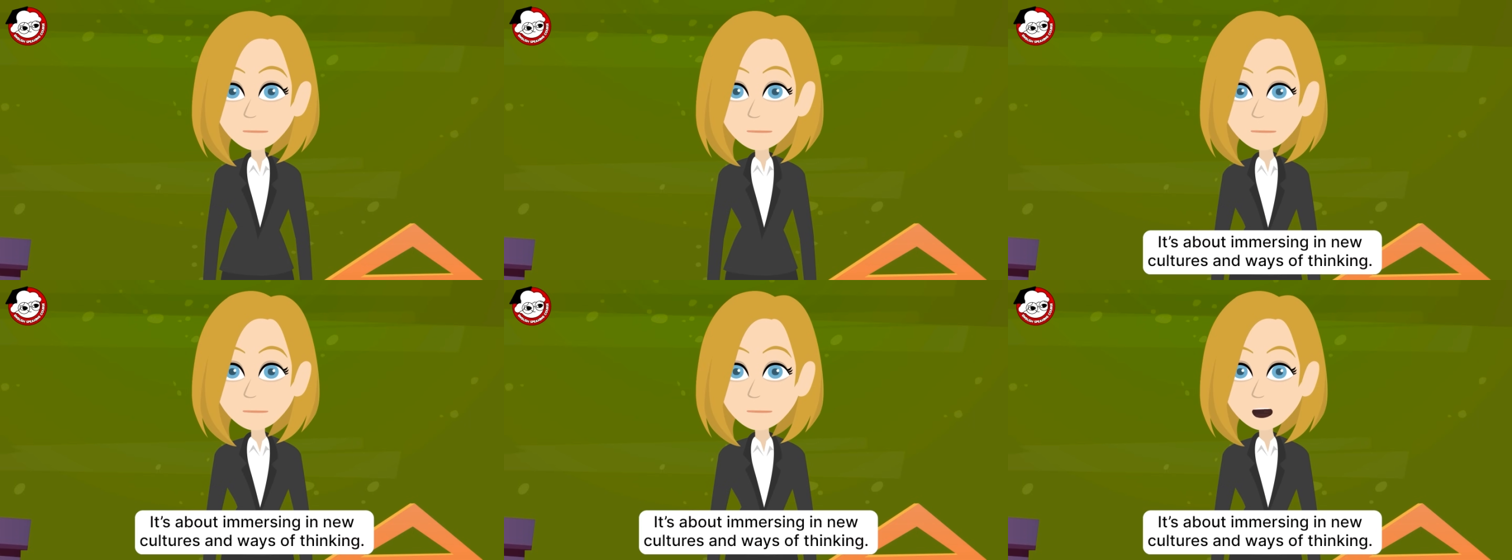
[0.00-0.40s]

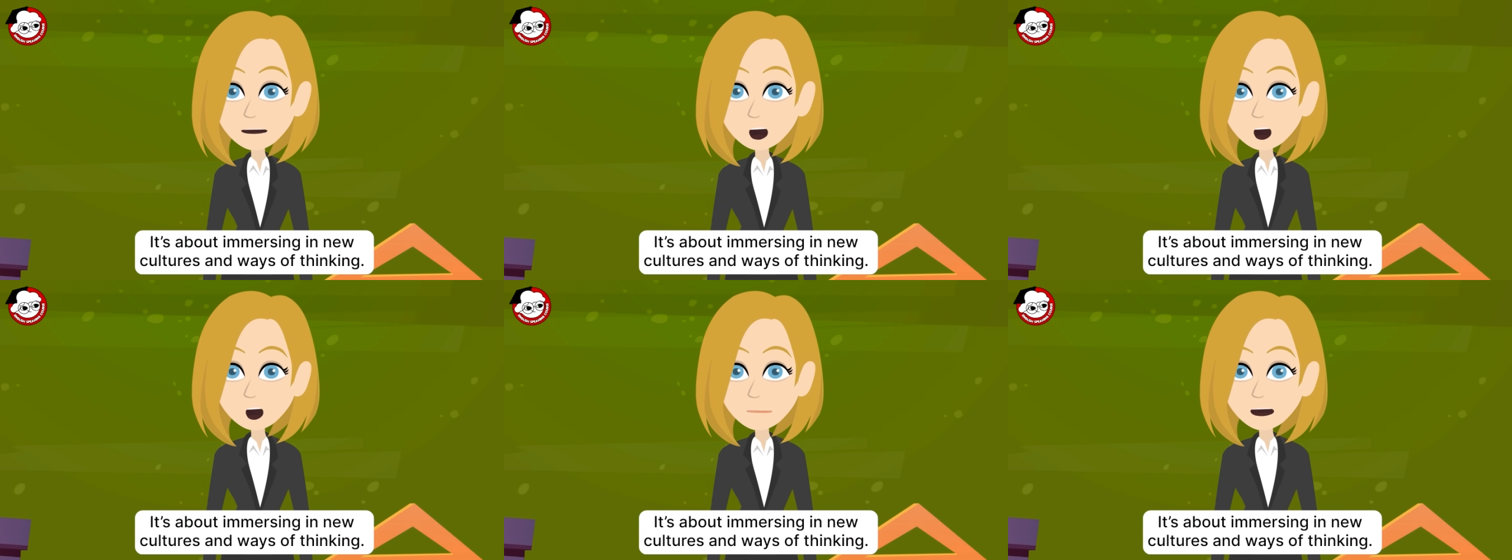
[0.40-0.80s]
It's
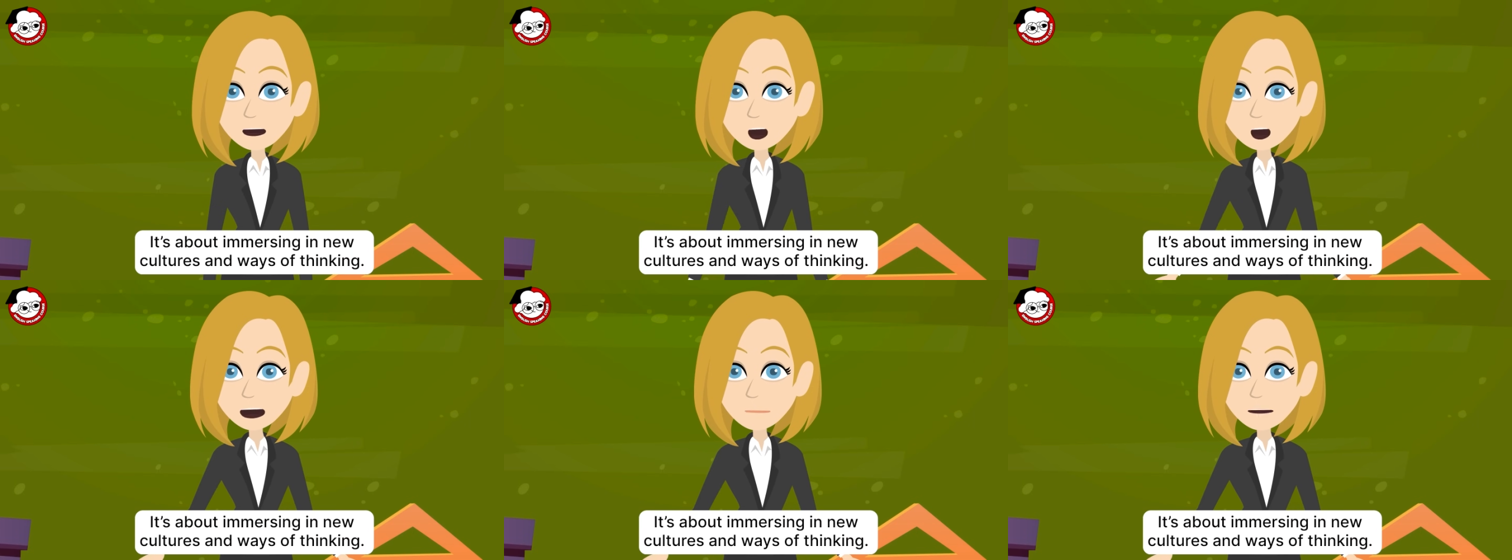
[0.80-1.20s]
about
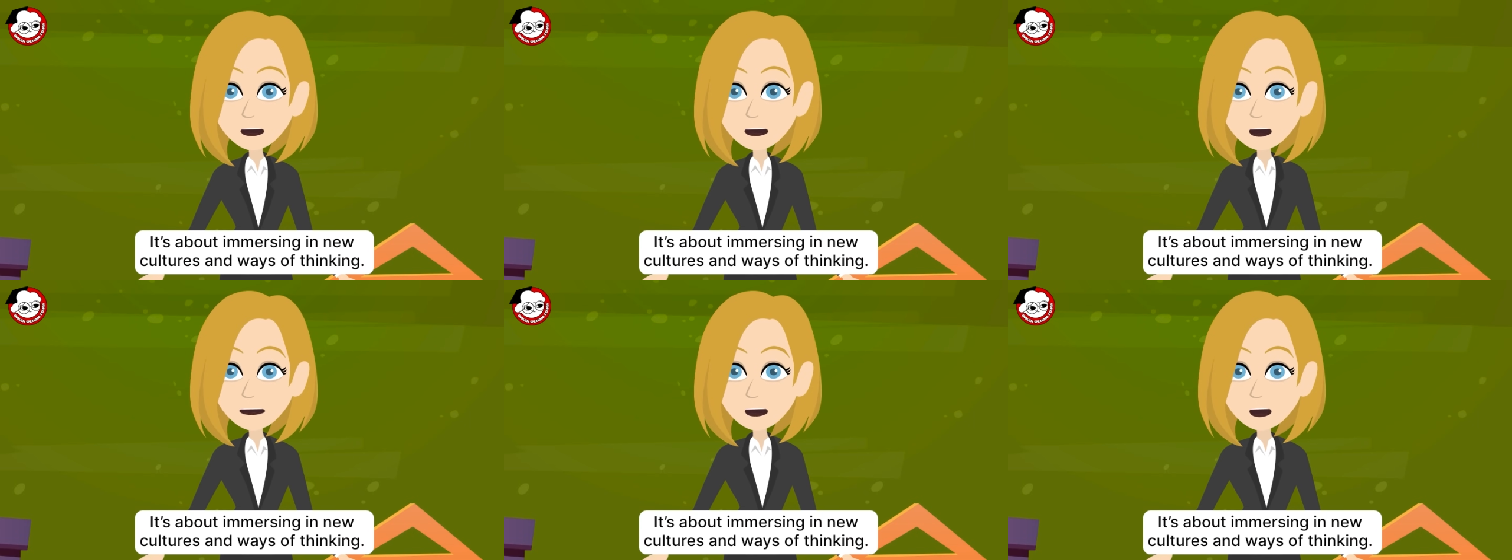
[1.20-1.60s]

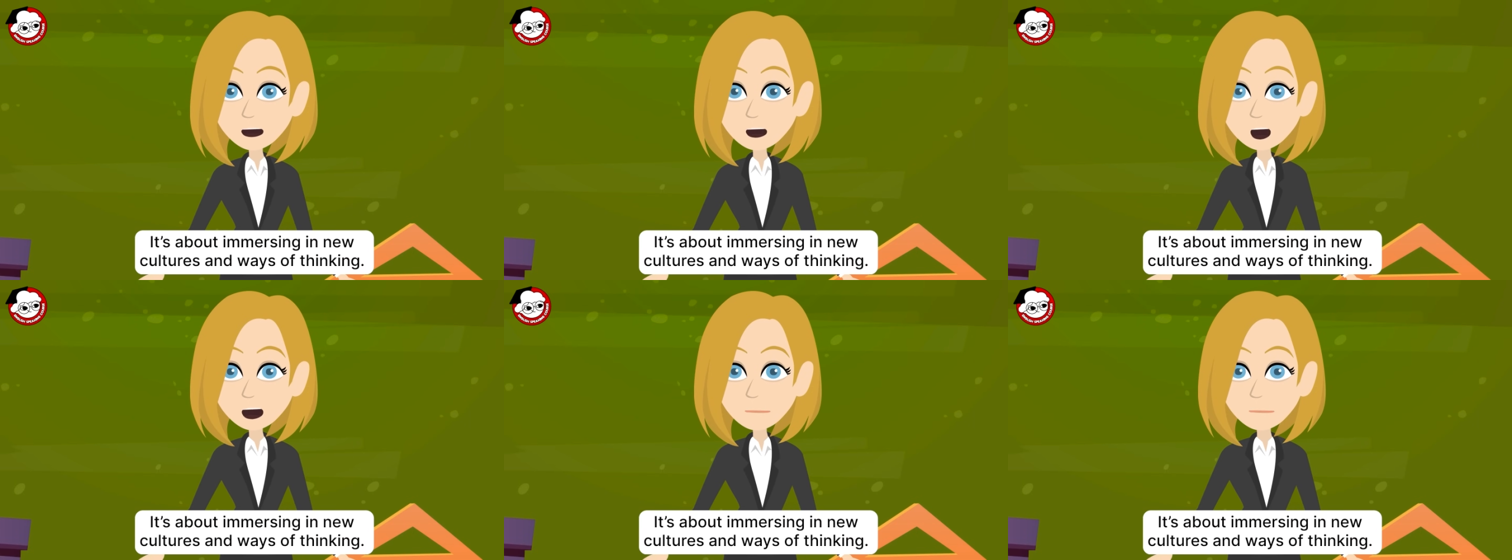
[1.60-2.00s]
immersing in
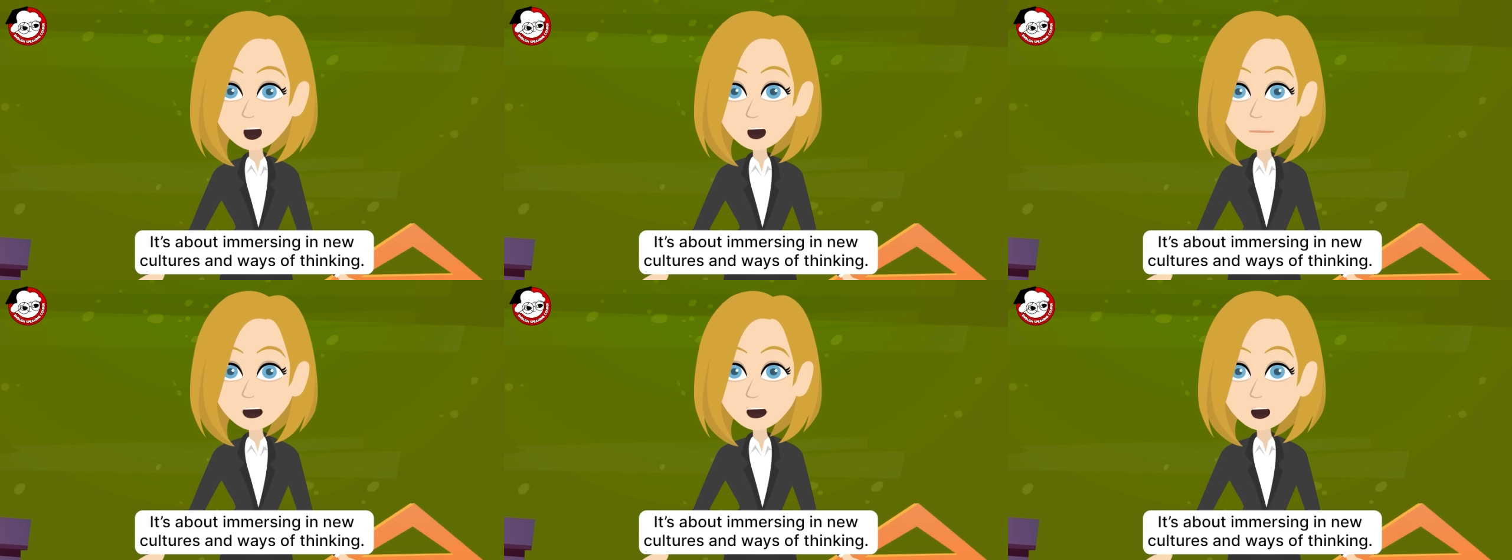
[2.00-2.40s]
new
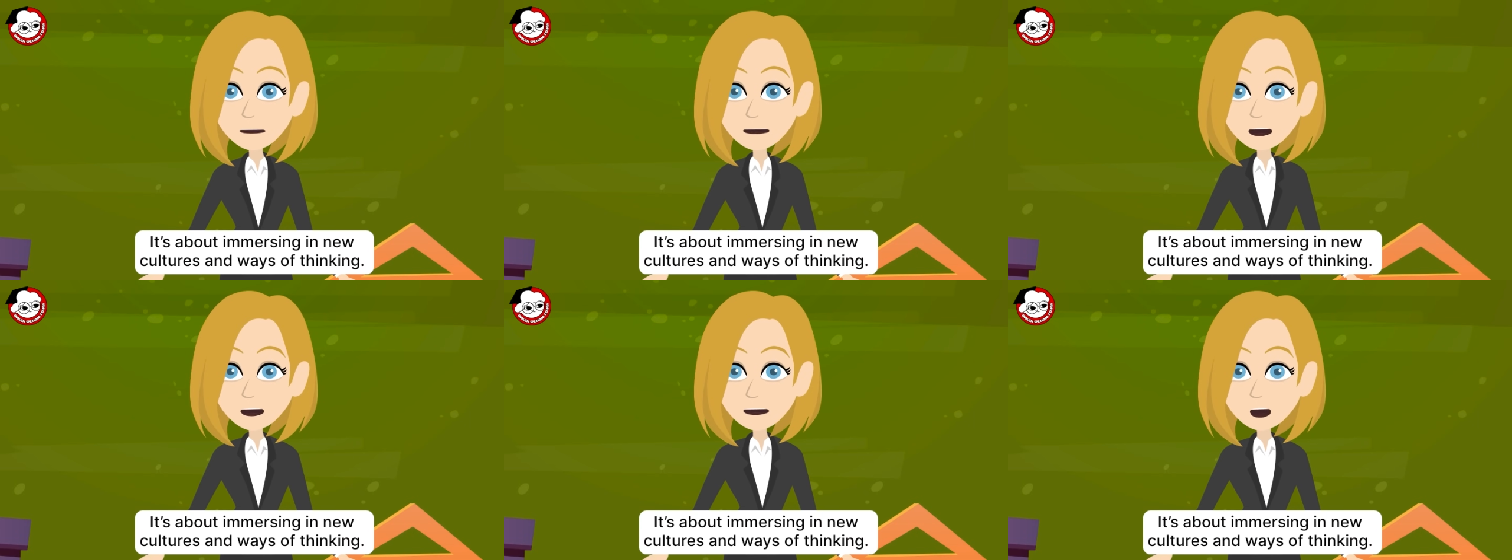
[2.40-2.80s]
cultures
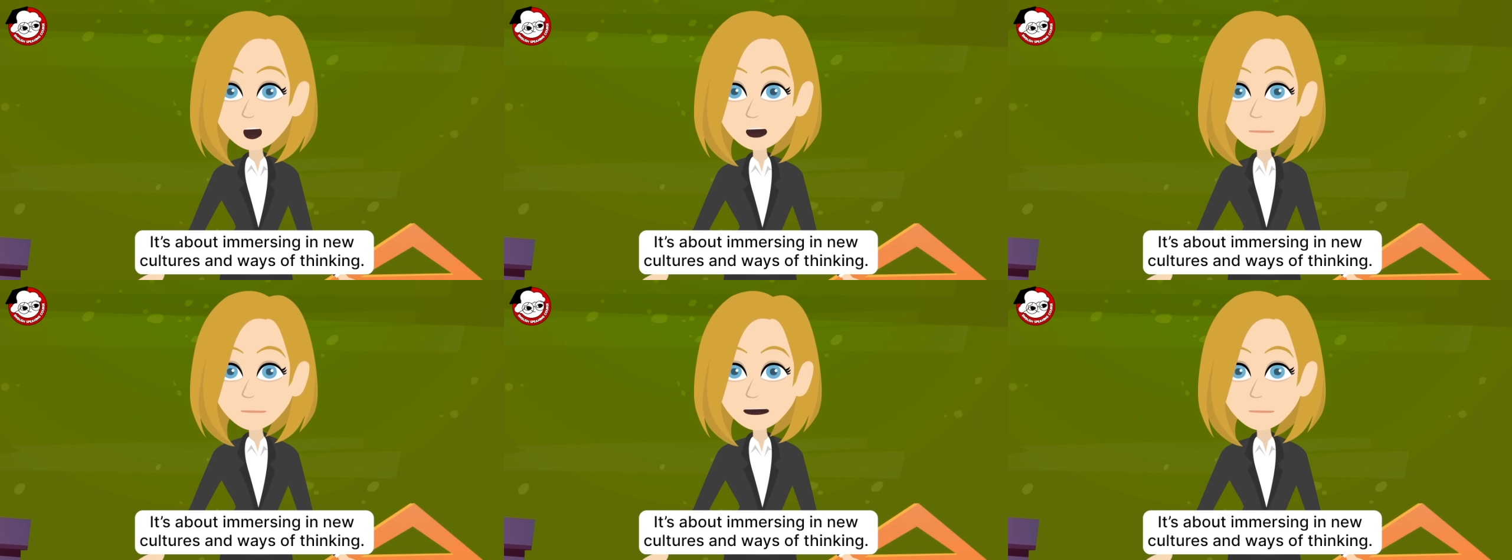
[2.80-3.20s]
and
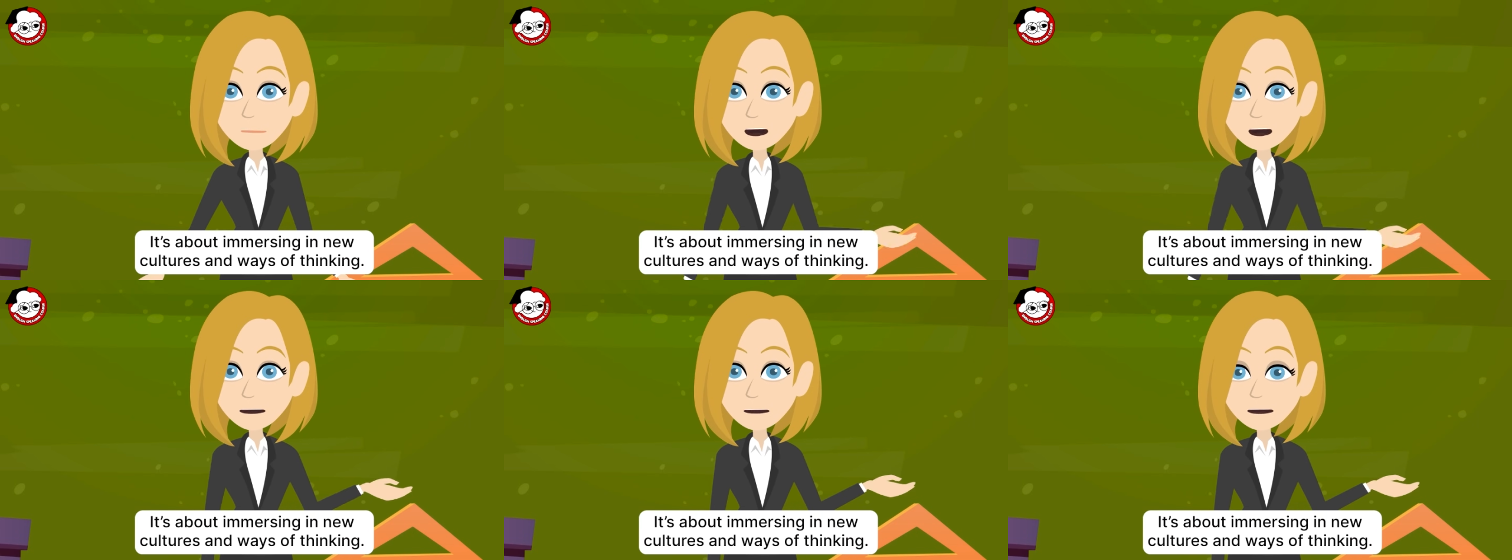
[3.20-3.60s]
ways of
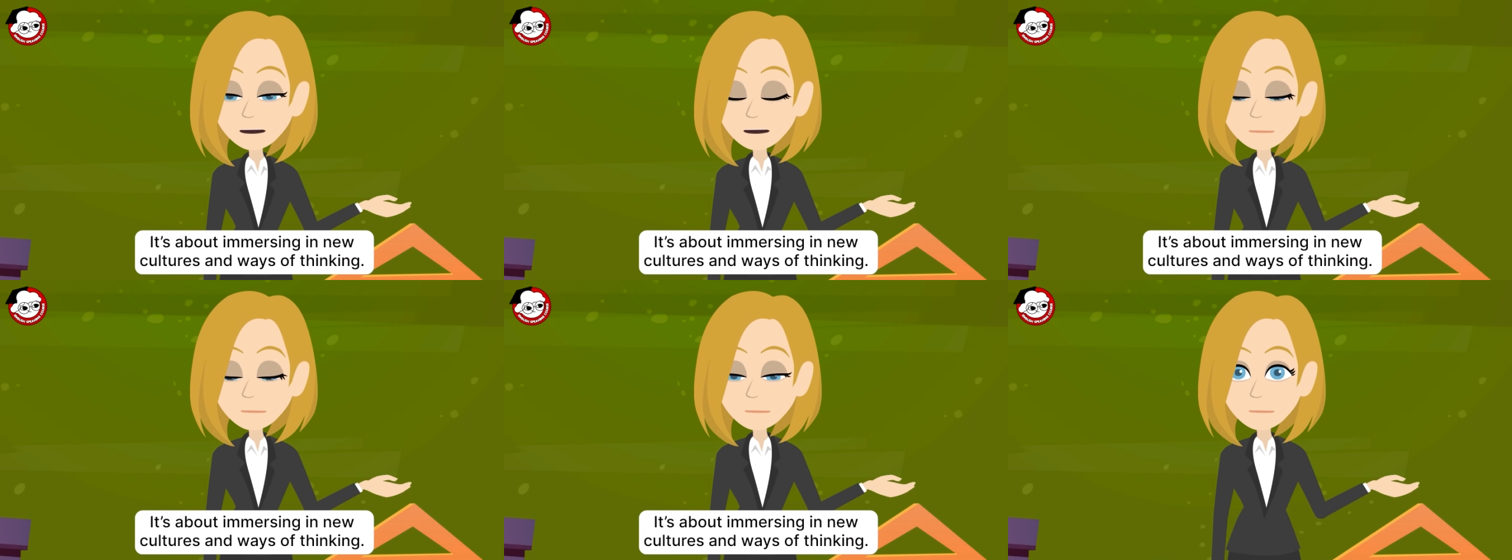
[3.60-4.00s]
thinking.